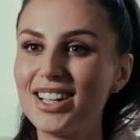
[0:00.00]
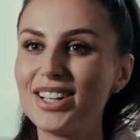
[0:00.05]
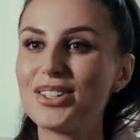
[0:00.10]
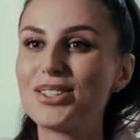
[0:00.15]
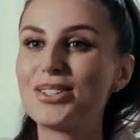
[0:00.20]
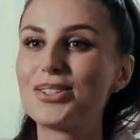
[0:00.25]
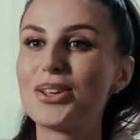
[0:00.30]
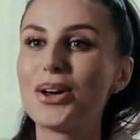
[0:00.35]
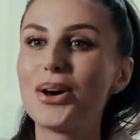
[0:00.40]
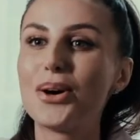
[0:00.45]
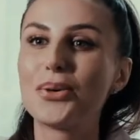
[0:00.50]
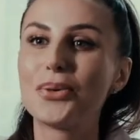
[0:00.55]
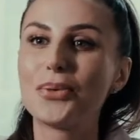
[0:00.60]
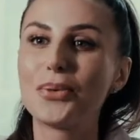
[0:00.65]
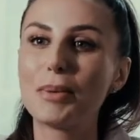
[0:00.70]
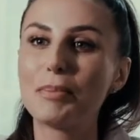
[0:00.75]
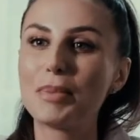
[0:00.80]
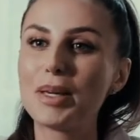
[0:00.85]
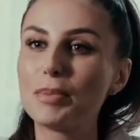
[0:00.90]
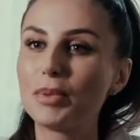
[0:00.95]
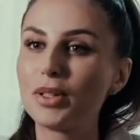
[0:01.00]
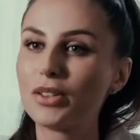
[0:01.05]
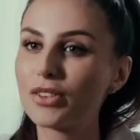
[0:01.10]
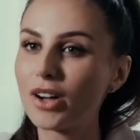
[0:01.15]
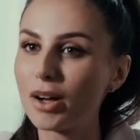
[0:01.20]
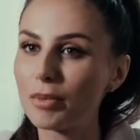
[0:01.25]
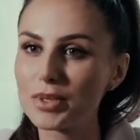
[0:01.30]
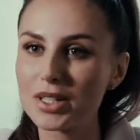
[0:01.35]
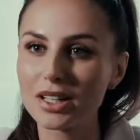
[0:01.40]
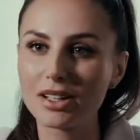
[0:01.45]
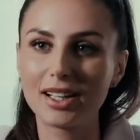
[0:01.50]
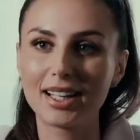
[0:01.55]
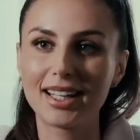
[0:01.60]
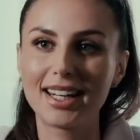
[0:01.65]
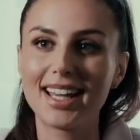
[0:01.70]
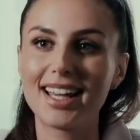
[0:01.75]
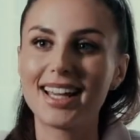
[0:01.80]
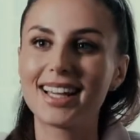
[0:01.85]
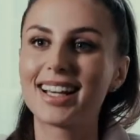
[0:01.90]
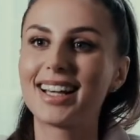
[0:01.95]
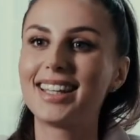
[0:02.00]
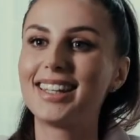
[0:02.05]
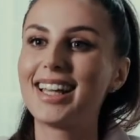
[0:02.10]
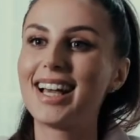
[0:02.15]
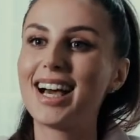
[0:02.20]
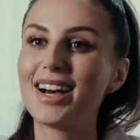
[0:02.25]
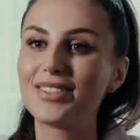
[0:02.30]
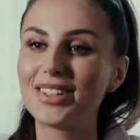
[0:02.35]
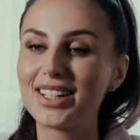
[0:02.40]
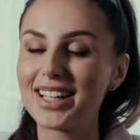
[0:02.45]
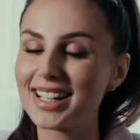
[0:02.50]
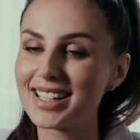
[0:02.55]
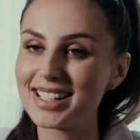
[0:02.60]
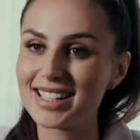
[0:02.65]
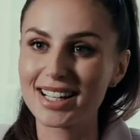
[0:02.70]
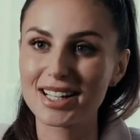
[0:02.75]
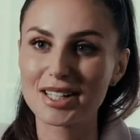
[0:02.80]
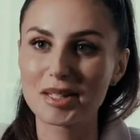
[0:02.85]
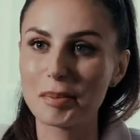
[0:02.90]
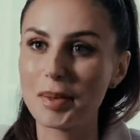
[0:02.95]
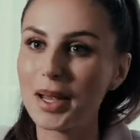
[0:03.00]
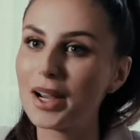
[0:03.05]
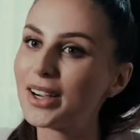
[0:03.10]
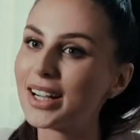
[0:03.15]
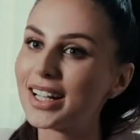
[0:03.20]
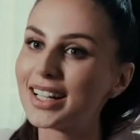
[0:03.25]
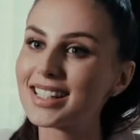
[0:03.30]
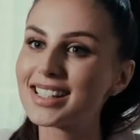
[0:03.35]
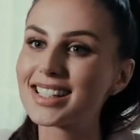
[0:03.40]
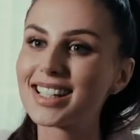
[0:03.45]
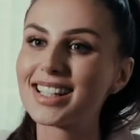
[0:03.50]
So when people have come to clinic and they have a nice experience